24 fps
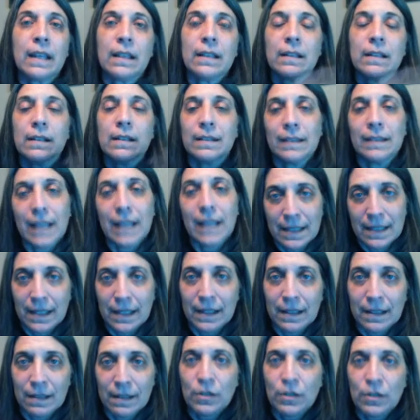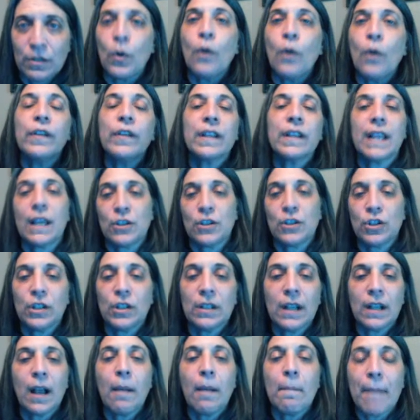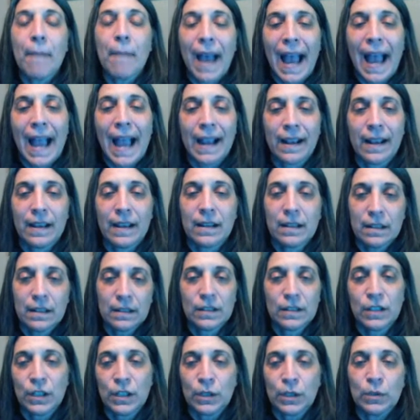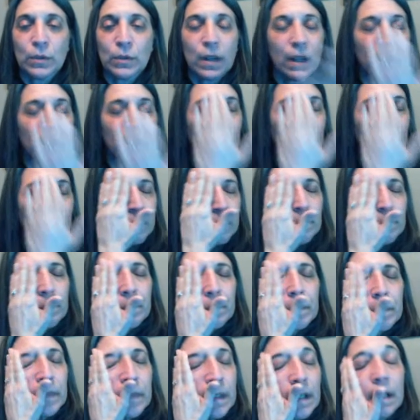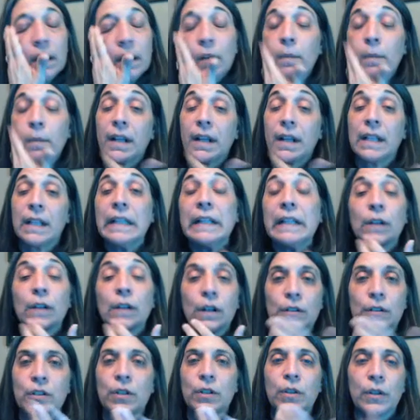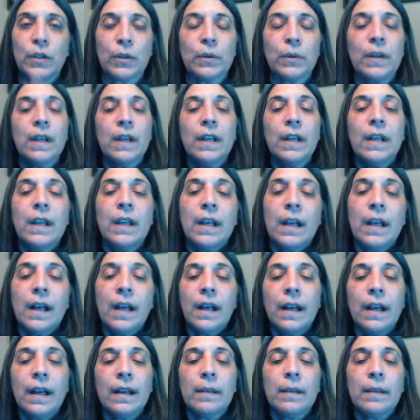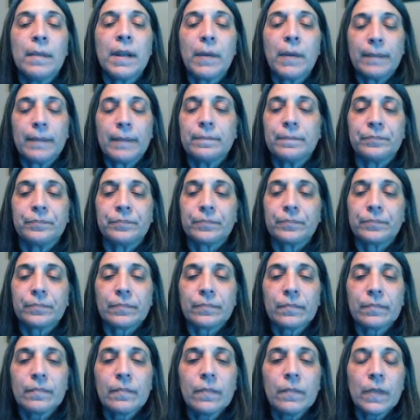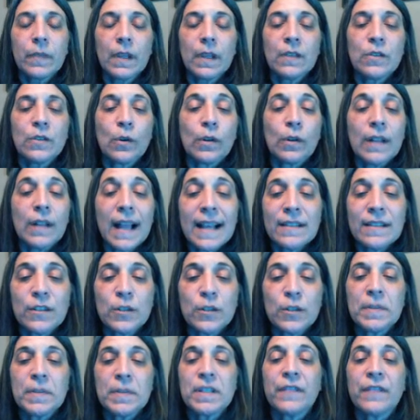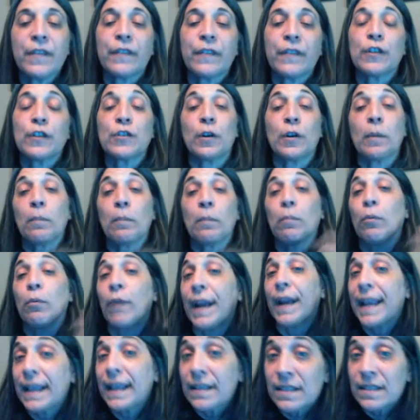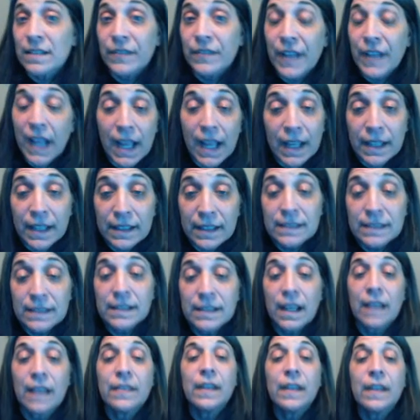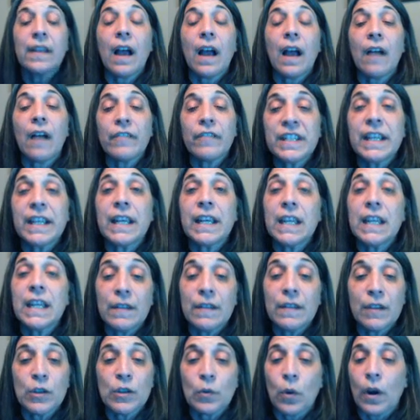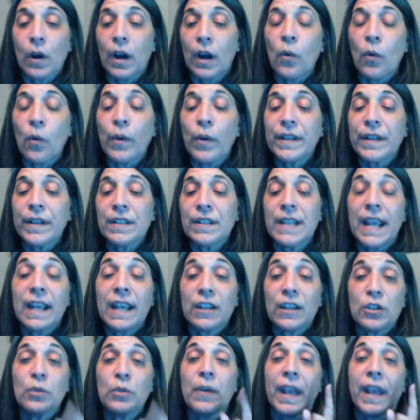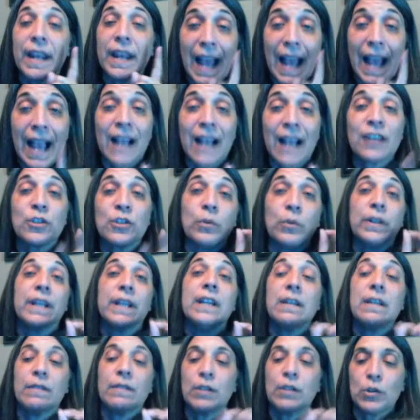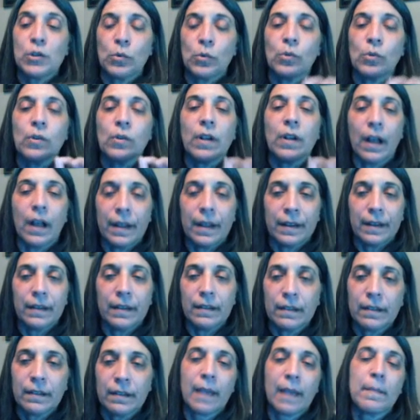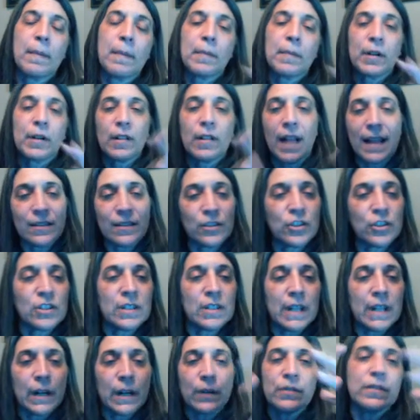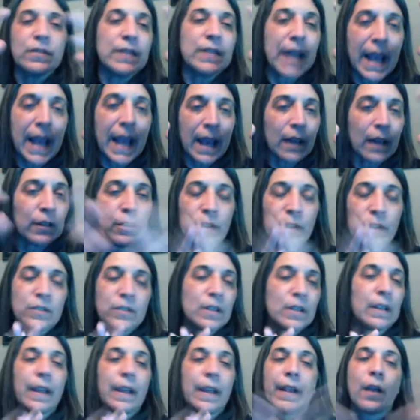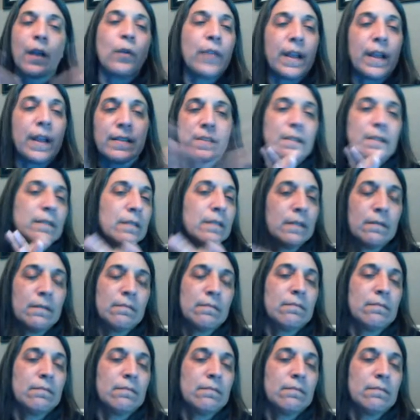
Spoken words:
in the lesson. So hopefully that should come back to a little bit clearer to you. Anyway, so class are specific for certain brands of guns. And then obviously individual are going to take it to an actual individual gun. Okay, remember class just narrows it down and you can see like, oh, that's a